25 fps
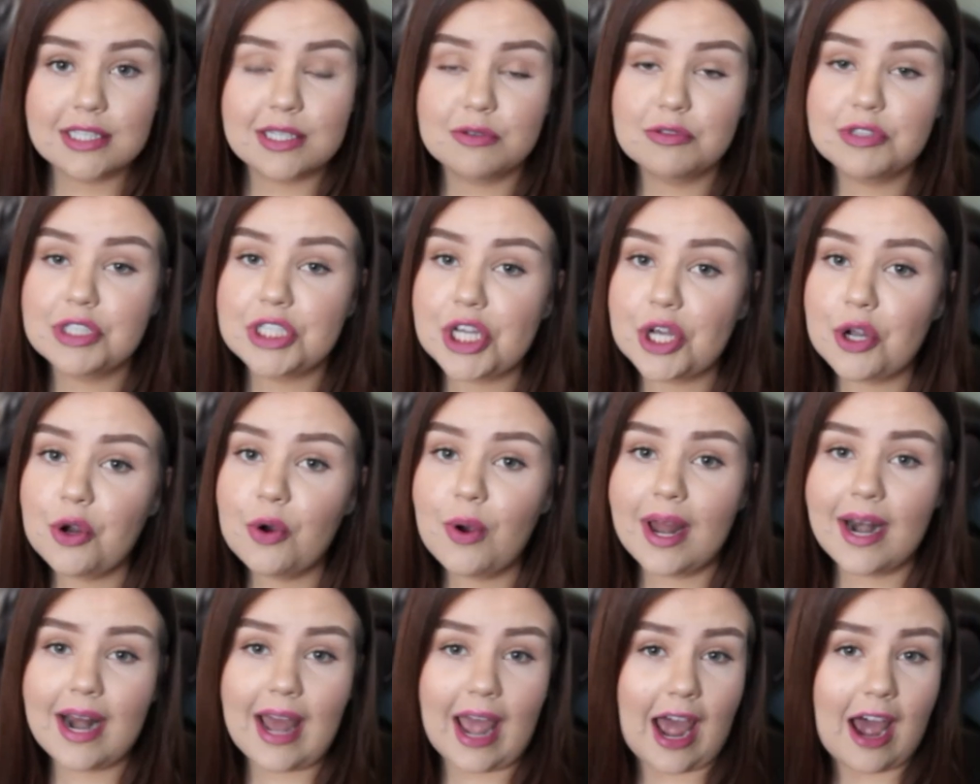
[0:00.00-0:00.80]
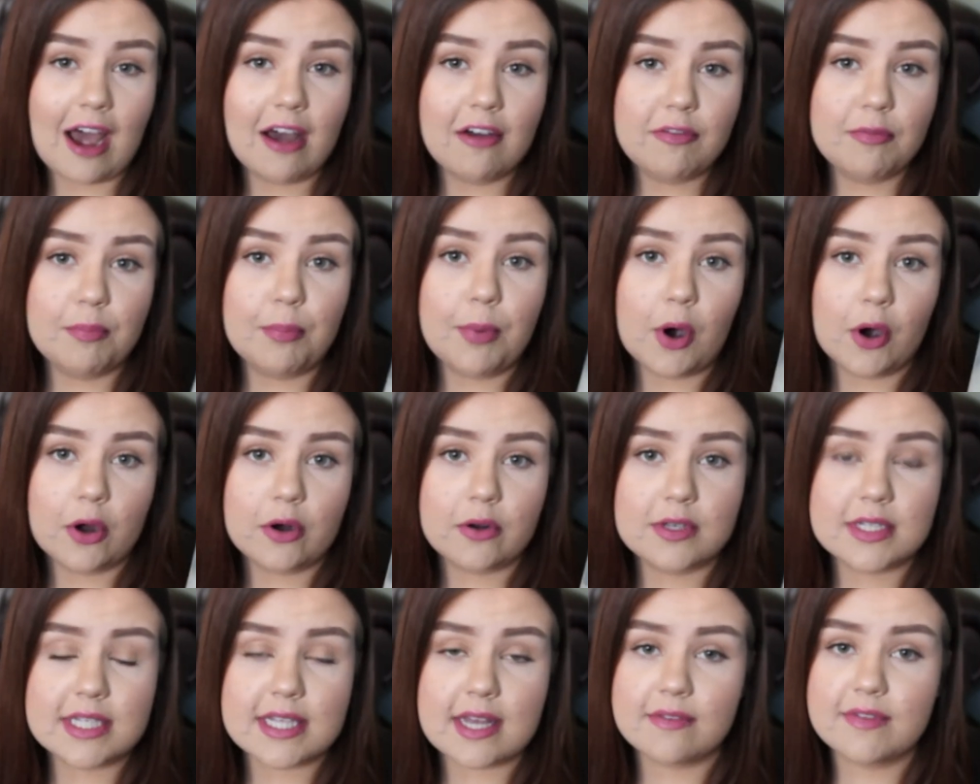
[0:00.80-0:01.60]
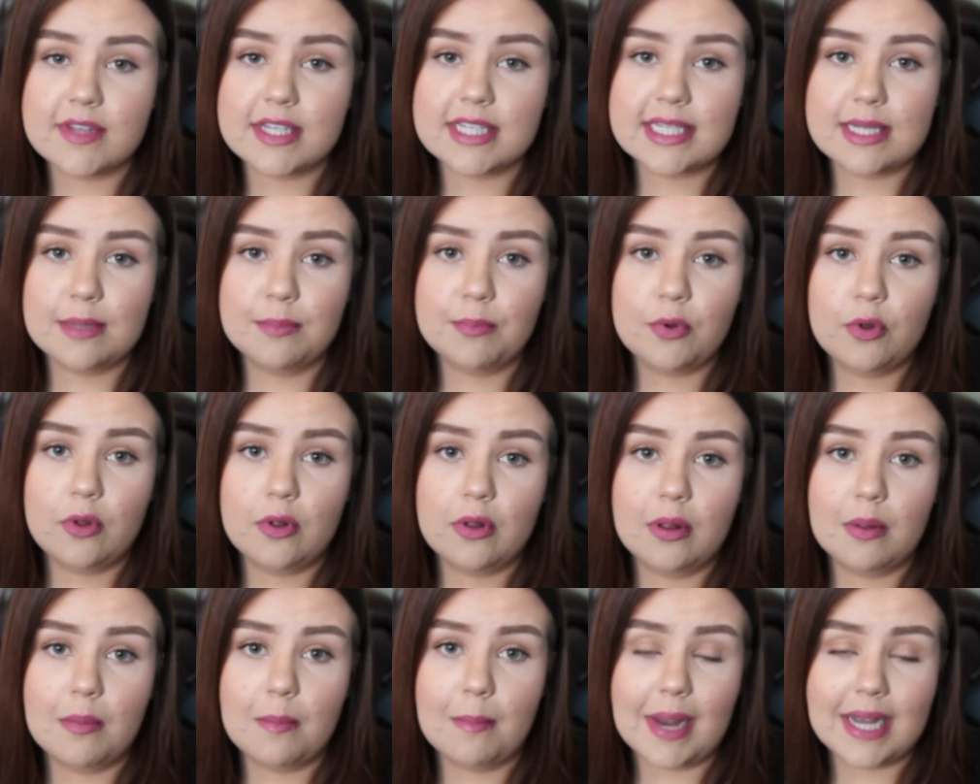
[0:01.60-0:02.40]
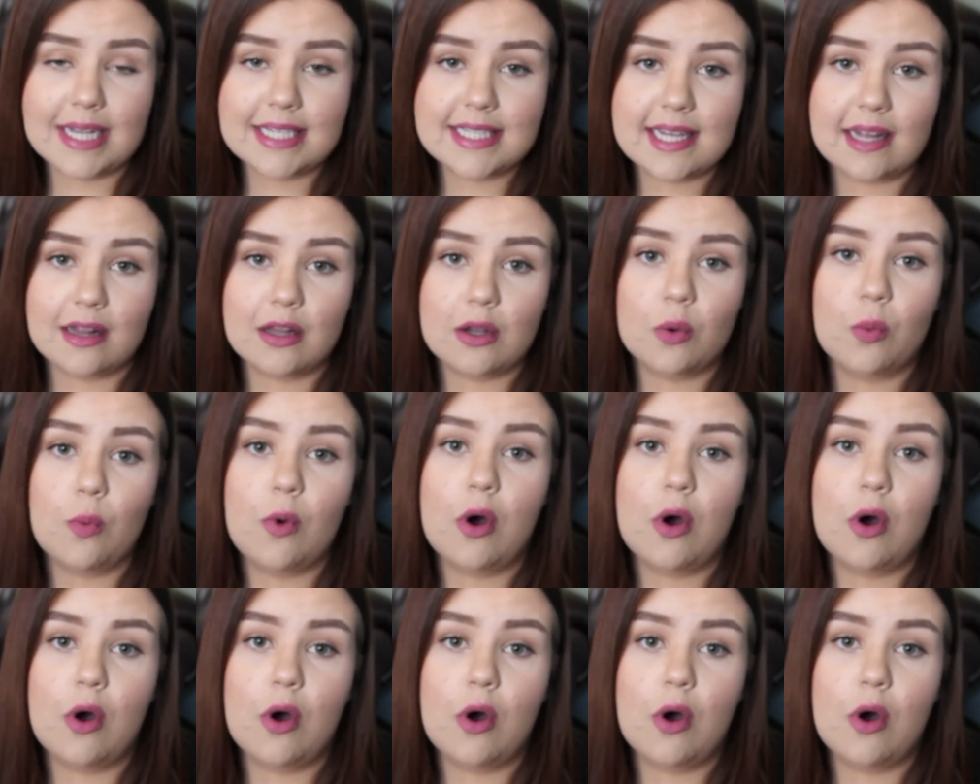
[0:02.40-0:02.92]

So two and a half bottles of the Simple Micellar